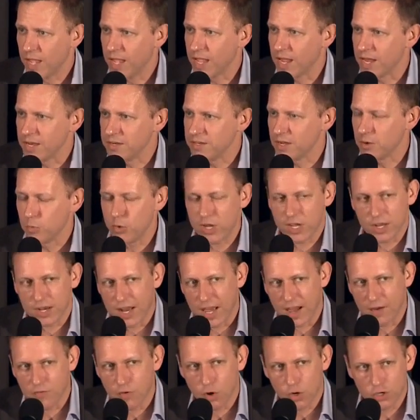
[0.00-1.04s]
And we can
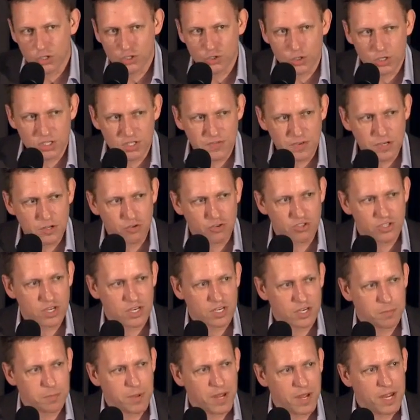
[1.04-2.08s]
have all sorts of
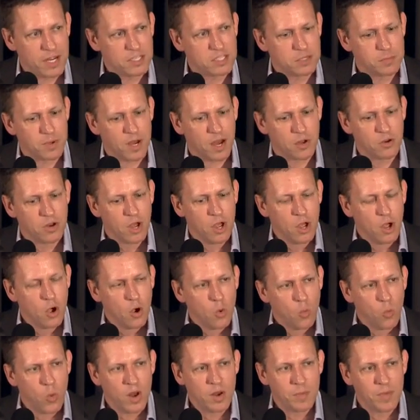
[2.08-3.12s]
interesting debates about
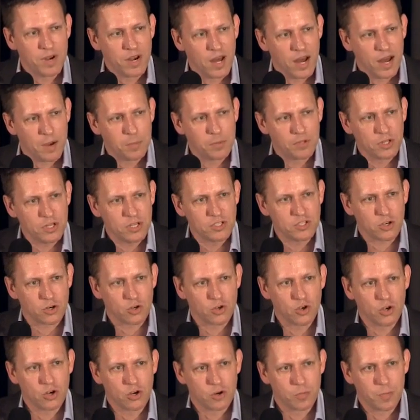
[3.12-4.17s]
when monopolies are
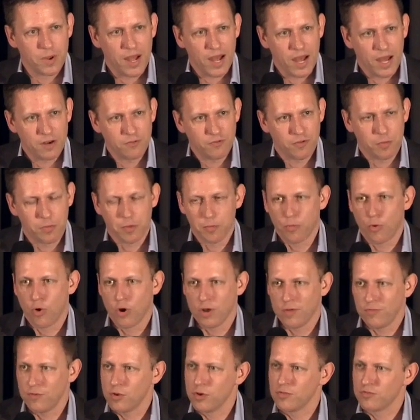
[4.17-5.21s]
good or bad from the point
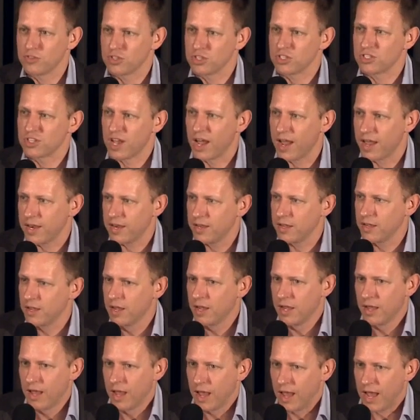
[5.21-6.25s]
of view of society
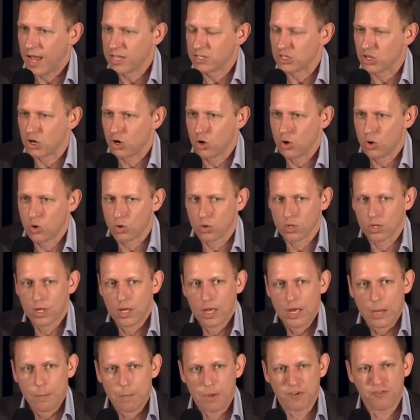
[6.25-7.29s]
as a whole.
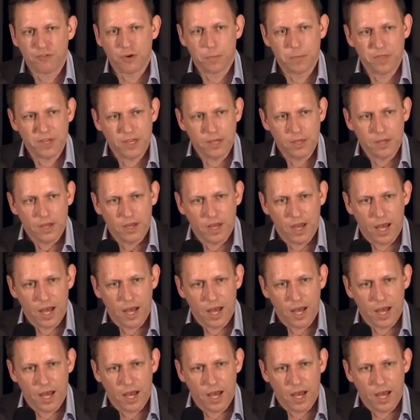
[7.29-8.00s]
But from the